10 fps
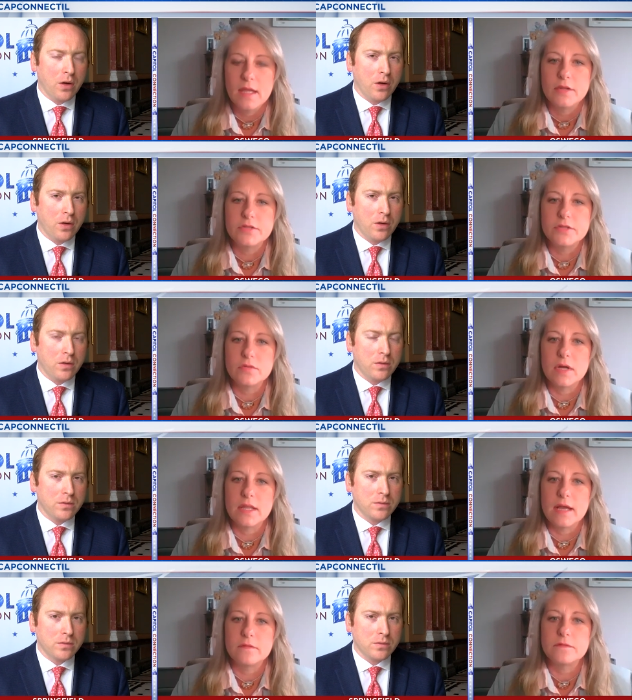Speaker 1: to
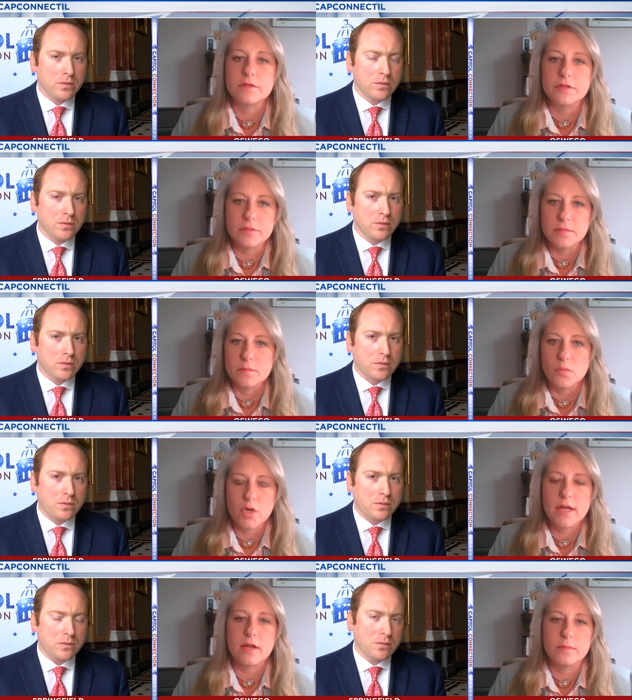allow for a little bit more
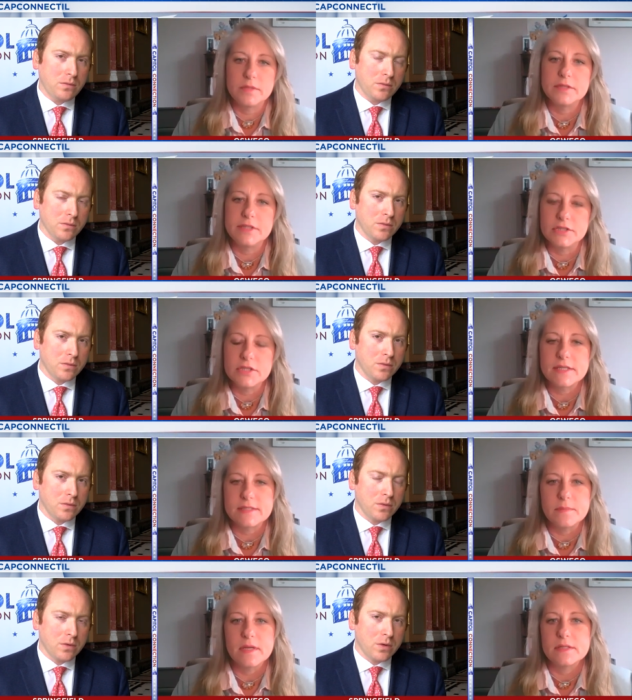accountability and checks
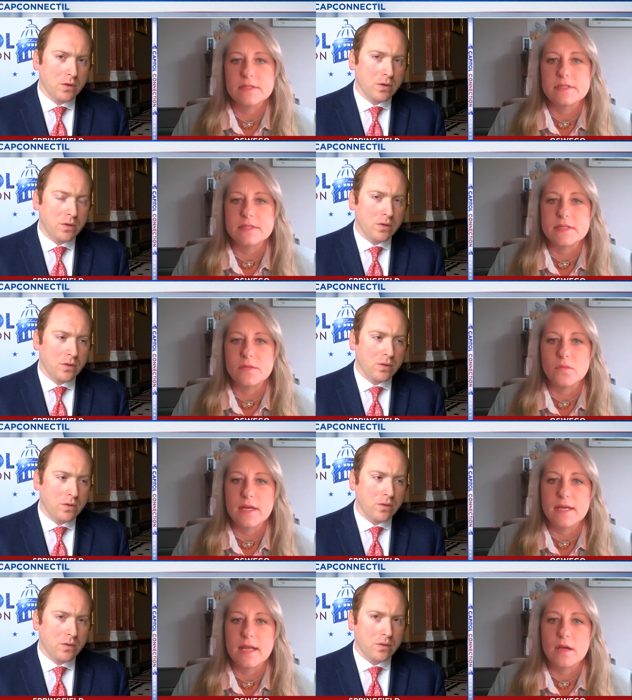and balances. And
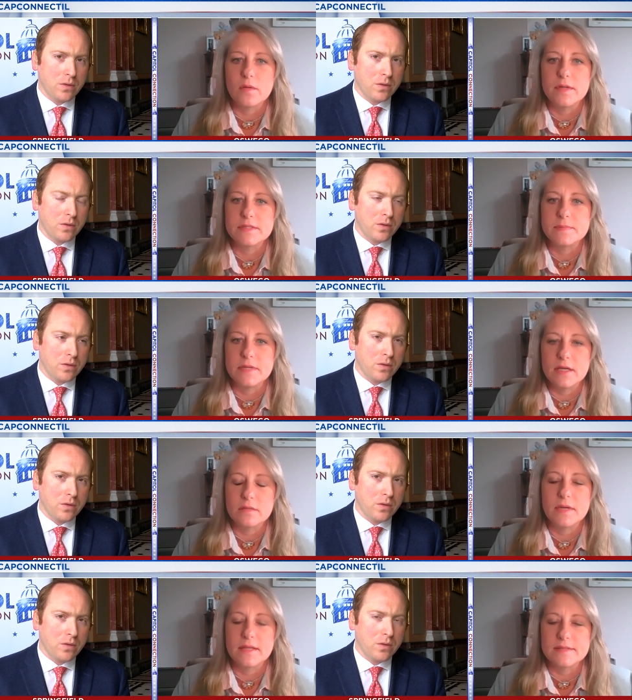right now, it's been held
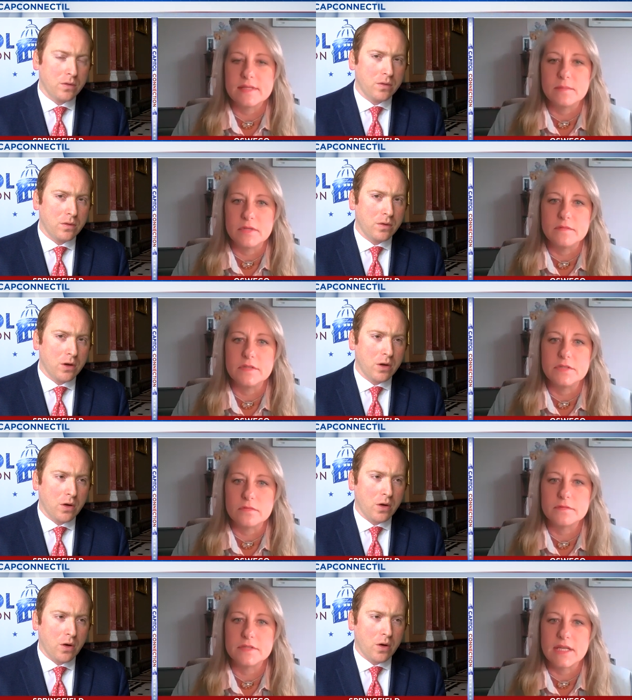by the same individual
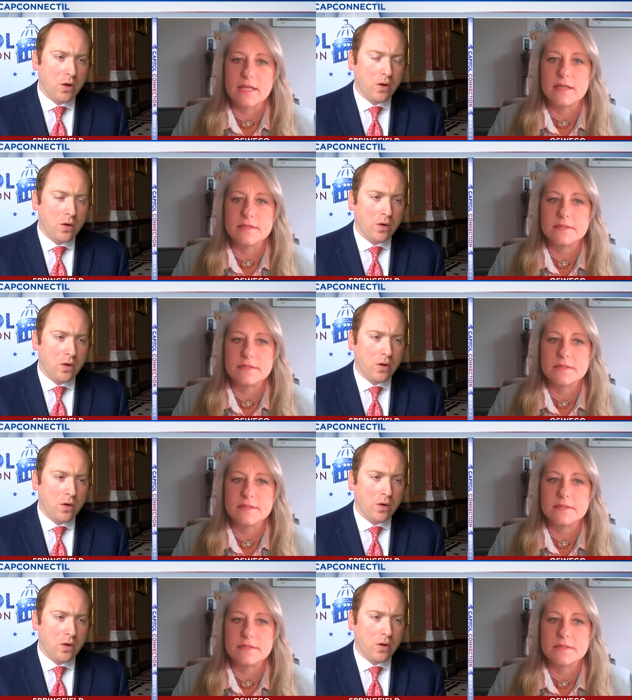for decades.